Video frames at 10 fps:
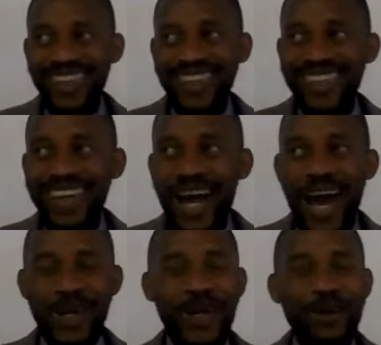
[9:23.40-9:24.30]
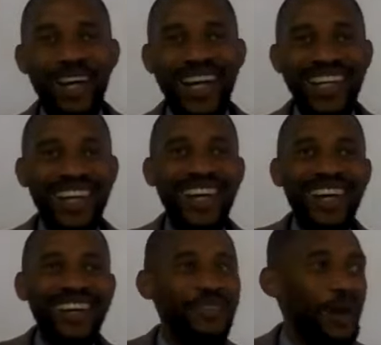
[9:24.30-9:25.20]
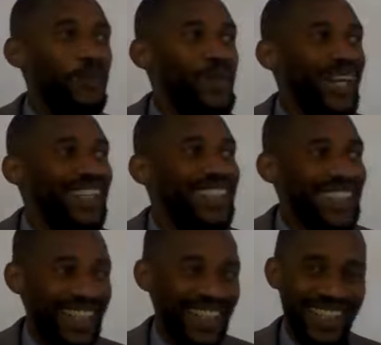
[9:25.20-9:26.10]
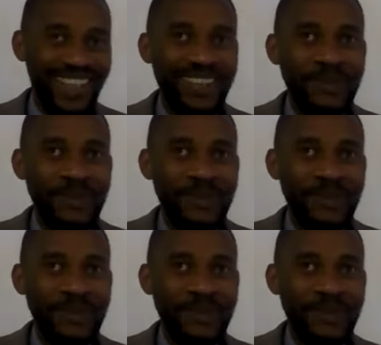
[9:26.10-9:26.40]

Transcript: I don't know if, I, if I'm making this clear.